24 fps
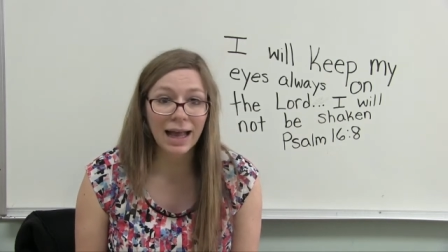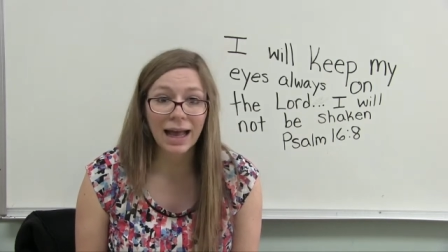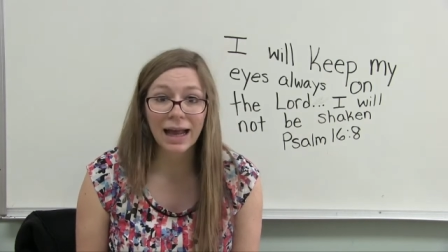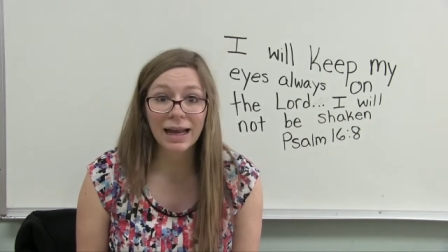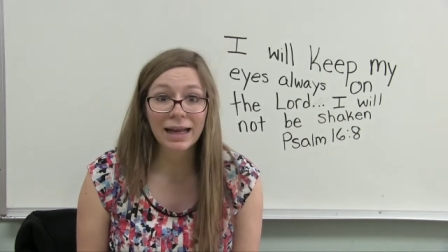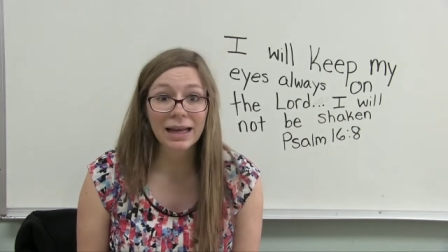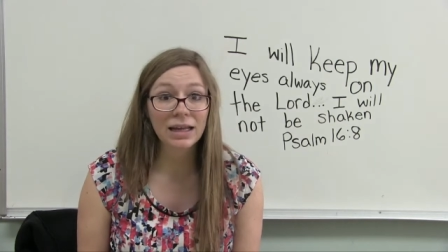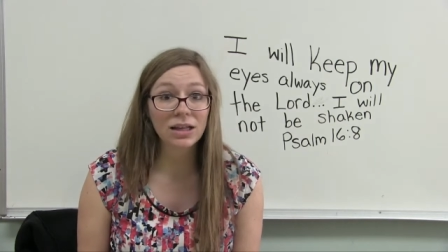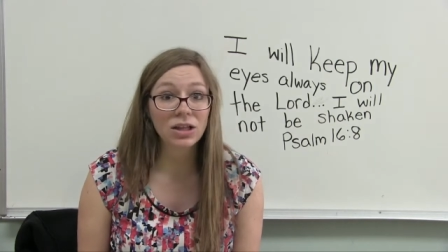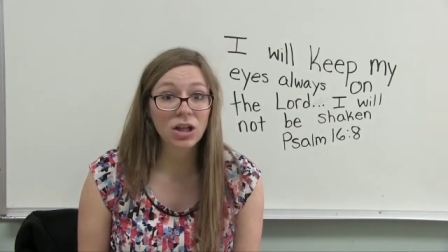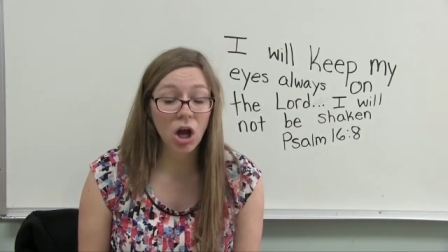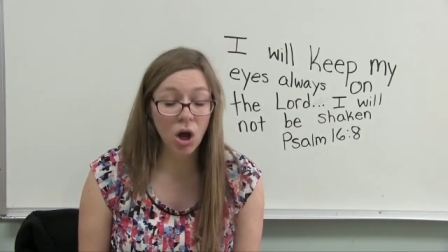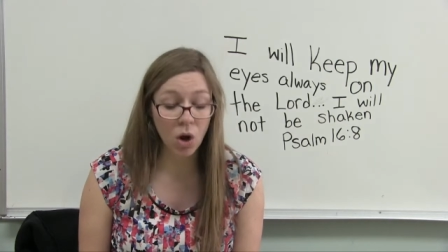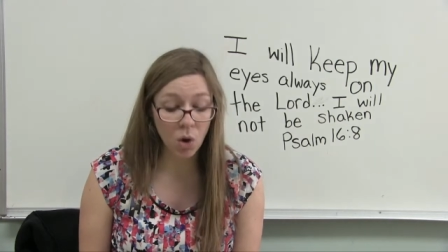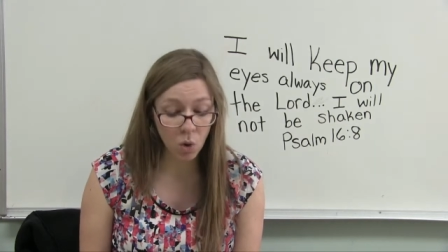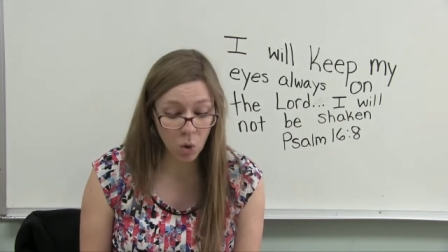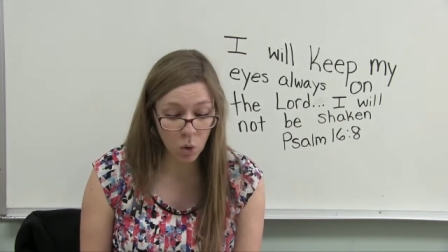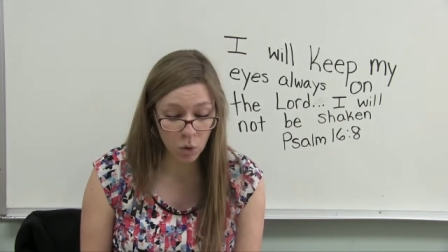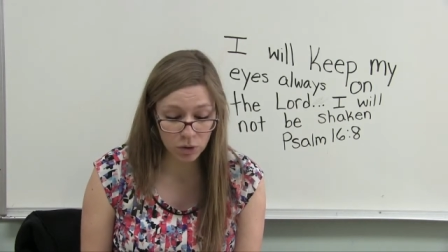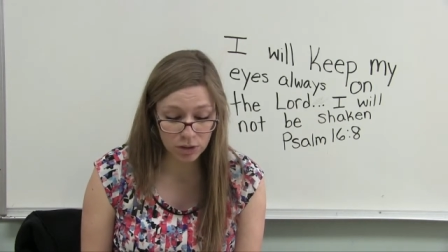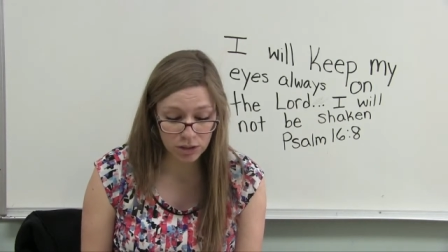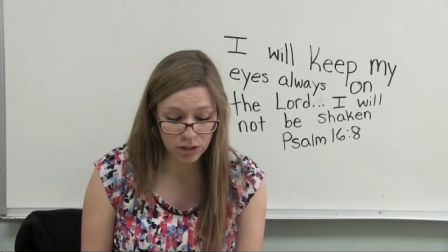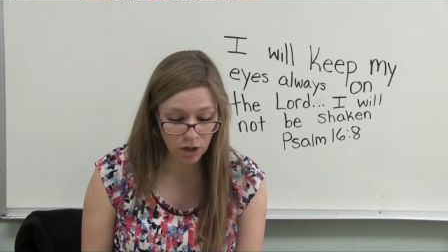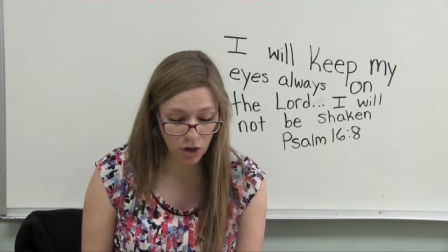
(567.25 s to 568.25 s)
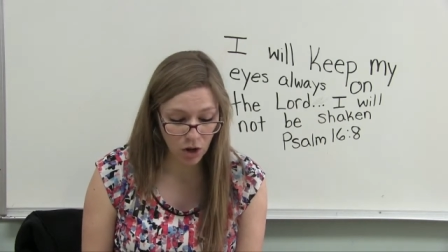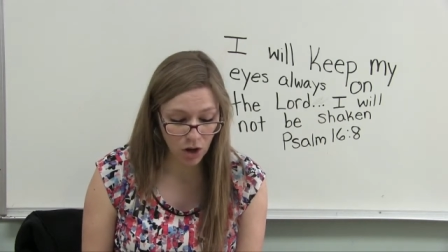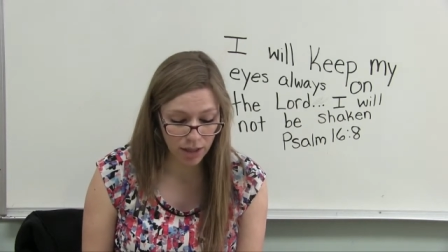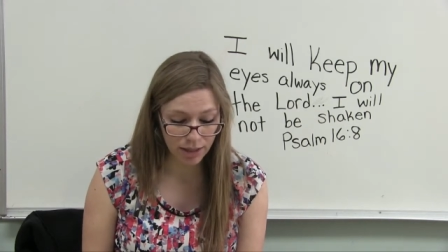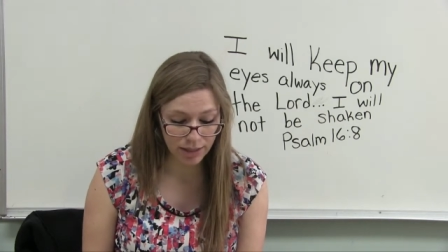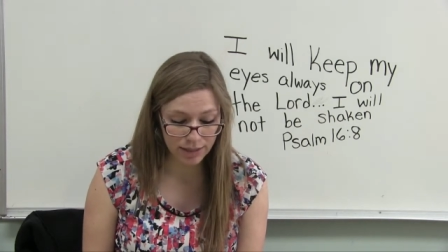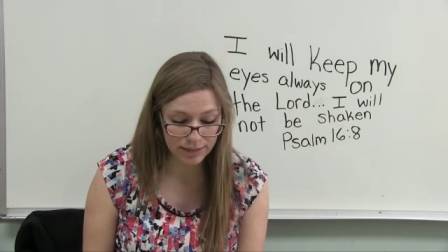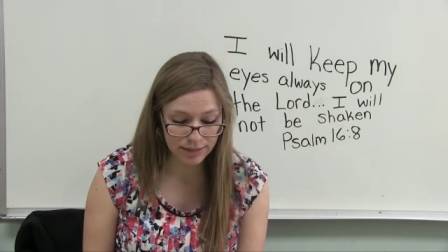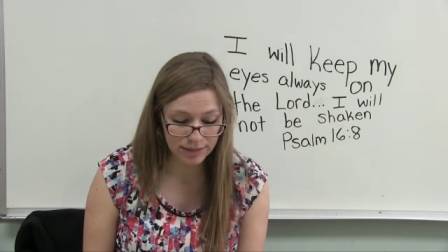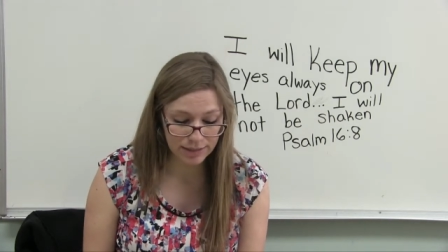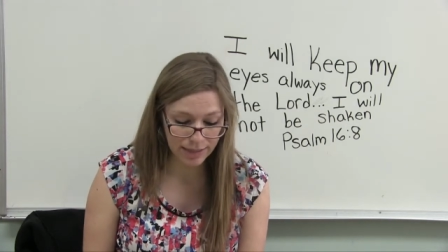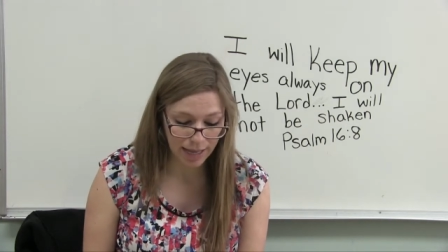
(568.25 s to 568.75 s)
I cannot hold it all
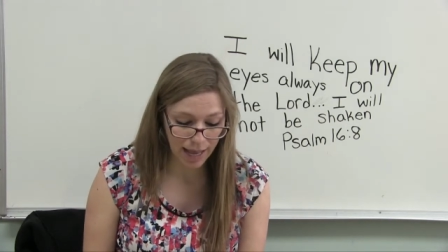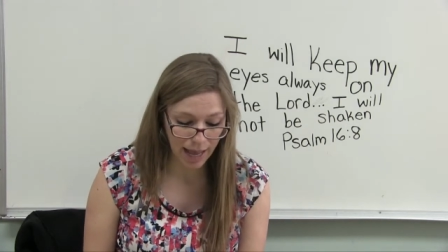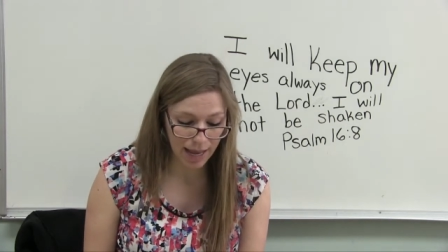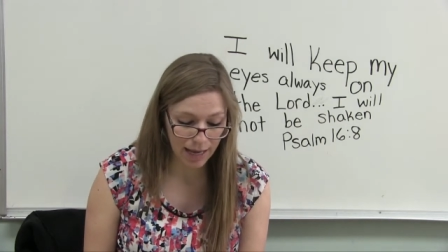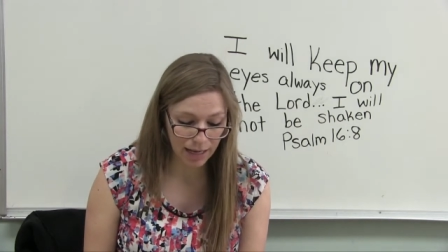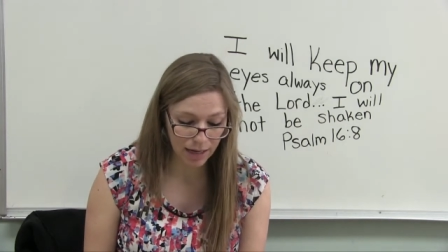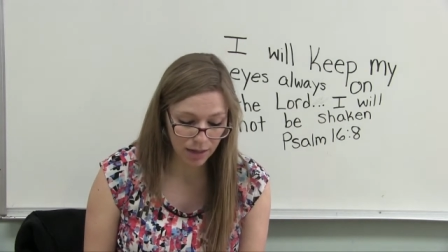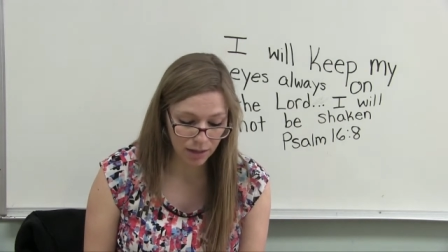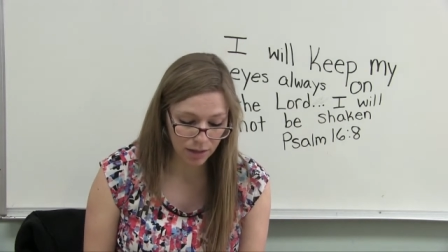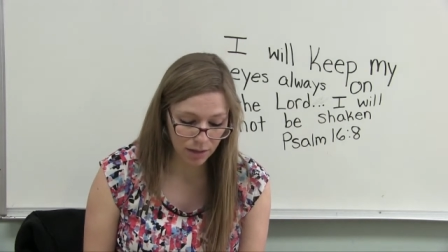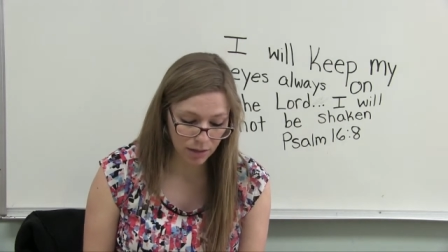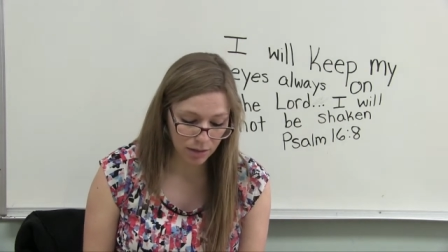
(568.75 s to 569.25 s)
inside.